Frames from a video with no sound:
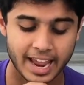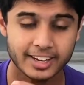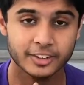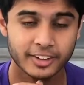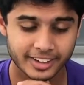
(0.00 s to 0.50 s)

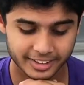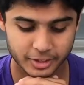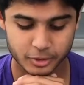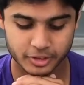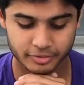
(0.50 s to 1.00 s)
Integrating the
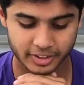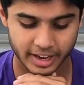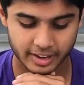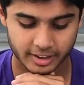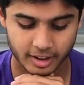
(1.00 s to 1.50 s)
use of
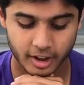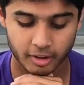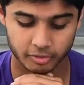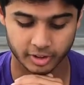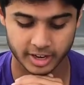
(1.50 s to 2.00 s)
land
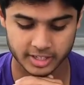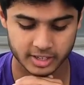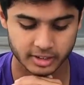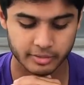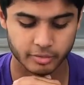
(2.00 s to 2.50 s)
of
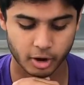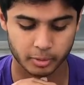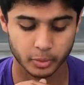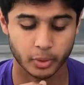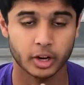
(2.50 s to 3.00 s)
grazing and
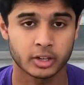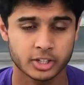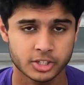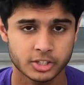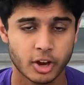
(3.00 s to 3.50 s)
farming where
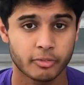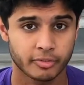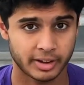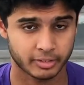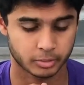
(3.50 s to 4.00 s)
conditions are
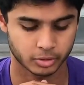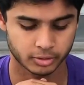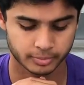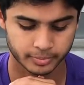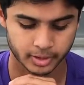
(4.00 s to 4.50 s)
favorable,